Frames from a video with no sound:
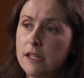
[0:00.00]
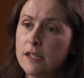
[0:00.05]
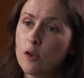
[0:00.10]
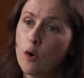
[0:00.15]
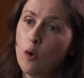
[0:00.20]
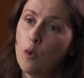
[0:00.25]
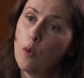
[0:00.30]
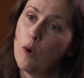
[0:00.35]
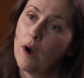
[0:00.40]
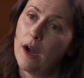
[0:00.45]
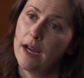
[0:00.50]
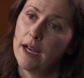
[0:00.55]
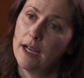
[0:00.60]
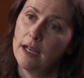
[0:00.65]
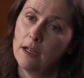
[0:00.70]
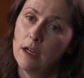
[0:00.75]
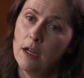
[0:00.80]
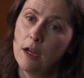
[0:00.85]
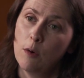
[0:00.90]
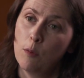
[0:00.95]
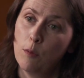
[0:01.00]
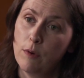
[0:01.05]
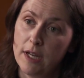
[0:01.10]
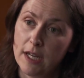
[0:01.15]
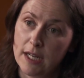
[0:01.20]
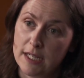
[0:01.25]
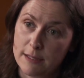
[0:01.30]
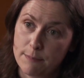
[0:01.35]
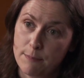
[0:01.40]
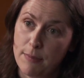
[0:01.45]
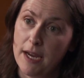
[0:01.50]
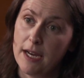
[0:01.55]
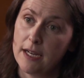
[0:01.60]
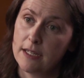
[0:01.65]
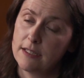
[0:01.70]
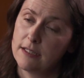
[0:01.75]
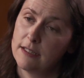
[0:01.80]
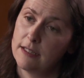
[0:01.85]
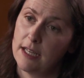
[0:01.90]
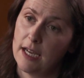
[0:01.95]
So while we
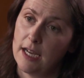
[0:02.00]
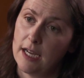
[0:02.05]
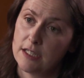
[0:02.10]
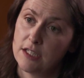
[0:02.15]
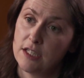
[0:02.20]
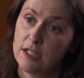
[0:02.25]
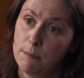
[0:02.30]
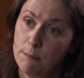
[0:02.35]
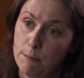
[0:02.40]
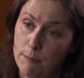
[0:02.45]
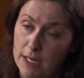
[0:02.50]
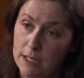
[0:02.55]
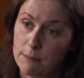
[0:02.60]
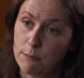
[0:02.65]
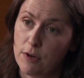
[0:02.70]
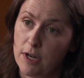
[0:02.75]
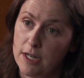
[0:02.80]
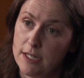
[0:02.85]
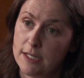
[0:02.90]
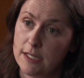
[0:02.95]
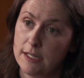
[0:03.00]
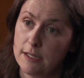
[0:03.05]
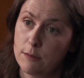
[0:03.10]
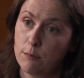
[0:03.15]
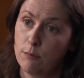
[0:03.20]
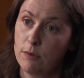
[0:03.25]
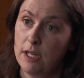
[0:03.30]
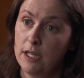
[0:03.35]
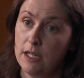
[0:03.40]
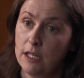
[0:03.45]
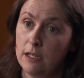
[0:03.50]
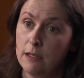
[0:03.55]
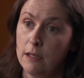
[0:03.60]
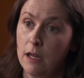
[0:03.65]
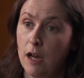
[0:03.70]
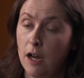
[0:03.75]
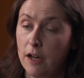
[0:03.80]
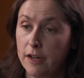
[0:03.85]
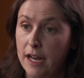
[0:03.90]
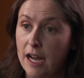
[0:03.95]
expect that milk prices will
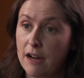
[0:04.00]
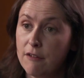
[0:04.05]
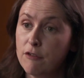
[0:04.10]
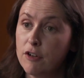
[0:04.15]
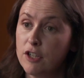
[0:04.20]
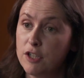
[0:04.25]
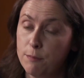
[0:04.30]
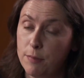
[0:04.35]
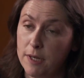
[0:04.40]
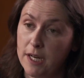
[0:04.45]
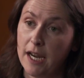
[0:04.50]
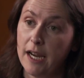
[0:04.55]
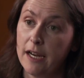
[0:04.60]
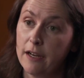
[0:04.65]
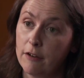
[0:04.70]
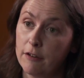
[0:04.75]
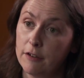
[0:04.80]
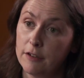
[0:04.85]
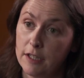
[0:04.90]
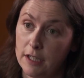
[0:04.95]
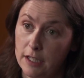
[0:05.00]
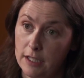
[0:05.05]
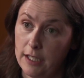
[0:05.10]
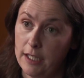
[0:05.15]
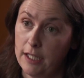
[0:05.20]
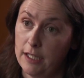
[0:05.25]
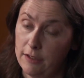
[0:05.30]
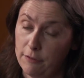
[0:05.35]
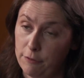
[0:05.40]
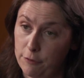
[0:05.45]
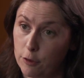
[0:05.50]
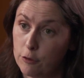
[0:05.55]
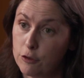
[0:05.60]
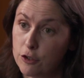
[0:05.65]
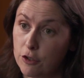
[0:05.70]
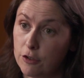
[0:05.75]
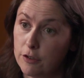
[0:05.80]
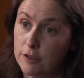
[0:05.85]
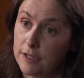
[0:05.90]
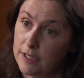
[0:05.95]
on average be higher than in the
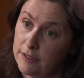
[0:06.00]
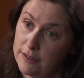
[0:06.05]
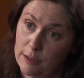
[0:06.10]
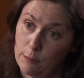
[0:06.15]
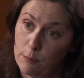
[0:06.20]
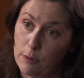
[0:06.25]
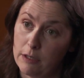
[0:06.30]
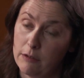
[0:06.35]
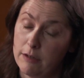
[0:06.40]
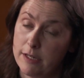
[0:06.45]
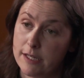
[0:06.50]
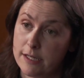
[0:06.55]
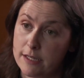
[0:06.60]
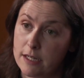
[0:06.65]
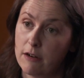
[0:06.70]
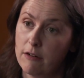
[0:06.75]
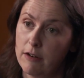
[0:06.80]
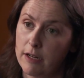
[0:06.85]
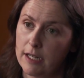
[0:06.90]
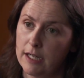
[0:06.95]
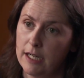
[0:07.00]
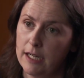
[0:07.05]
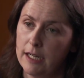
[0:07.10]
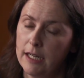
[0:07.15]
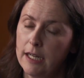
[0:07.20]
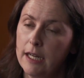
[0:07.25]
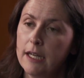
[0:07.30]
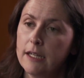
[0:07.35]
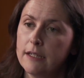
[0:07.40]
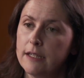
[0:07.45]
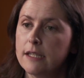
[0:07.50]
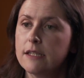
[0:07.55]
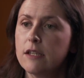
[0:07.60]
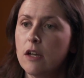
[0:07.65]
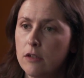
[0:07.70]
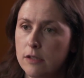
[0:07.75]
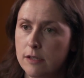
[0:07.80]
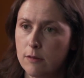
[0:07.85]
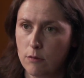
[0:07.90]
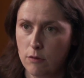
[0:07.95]
future than they were historically, that's
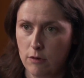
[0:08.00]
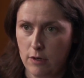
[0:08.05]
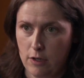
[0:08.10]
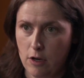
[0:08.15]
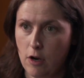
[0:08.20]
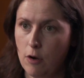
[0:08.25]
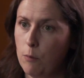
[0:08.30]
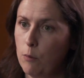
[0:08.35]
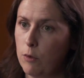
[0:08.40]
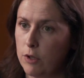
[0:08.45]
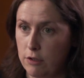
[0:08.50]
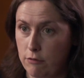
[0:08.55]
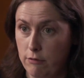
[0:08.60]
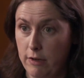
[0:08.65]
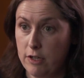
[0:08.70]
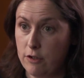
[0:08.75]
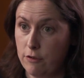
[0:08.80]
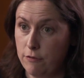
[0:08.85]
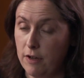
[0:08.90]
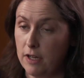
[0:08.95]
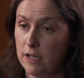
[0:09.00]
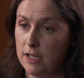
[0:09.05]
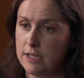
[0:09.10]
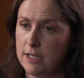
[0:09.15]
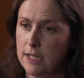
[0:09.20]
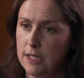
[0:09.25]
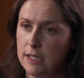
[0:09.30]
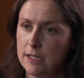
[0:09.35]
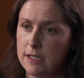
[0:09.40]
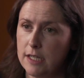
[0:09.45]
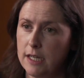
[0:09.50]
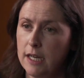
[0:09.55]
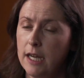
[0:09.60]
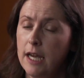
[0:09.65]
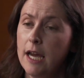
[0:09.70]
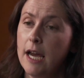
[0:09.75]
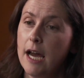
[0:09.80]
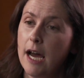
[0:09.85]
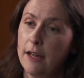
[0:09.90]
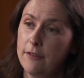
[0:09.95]
also going to come with greater volatility,
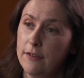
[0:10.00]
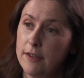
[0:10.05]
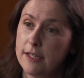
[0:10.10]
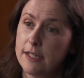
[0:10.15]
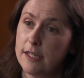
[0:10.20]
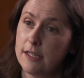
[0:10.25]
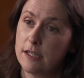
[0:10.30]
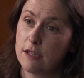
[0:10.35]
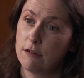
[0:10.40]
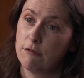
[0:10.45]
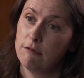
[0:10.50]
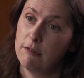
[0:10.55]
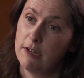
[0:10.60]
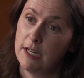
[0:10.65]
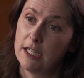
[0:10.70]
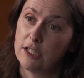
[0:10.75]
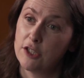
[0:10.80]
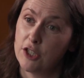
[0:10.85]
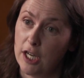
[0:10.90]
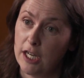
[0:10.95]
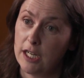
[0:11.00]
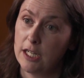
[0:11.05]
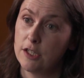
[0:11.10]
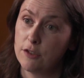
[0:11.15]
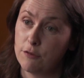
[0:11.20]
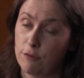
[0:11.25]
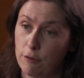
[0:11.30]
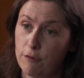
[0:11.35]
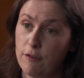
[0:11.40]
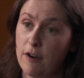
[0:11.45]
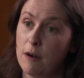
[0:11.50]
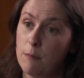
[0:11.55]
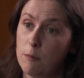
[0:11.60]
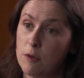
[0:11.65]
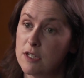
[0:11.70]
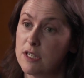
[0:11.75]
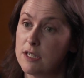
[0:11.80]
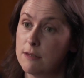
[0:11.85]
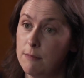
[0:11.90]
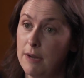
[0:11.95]
and this is a real challenge for
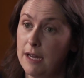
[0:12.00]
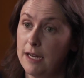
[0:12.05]
farmers to